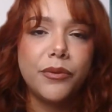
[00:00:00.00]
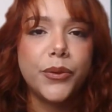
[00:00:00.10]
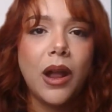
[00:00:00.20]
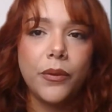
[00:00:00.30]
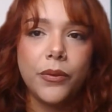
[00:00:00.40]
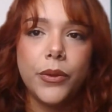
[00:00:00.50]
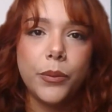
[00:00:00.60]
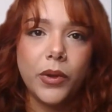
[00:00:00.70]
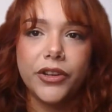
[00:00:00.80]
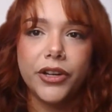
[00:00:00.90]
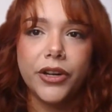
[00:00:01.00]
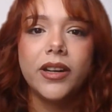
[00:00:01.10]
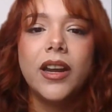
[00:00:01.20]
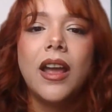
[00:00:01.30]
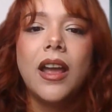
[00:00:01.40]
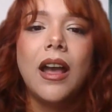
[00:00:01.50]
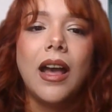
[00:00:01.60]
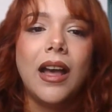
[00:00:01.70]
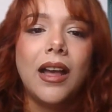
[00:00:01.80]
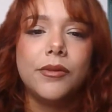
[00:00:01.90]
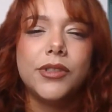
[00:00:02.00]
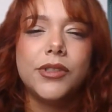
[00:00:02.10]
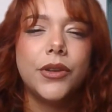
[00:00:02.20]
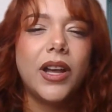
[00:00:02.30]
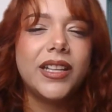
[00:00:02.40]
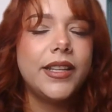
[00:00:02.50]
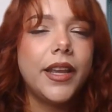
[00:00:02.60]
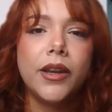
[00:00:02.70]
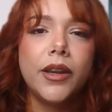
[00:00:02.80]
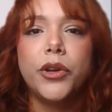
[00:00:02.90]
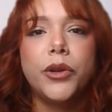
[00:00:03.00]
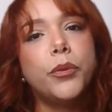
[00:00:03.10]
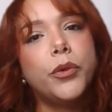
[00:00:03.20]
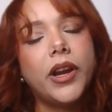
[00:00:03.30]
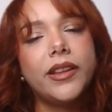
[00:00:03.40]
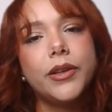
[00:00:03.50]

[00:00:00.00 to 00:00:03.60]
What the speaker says: throughout the webinar. So at the end, when we're at the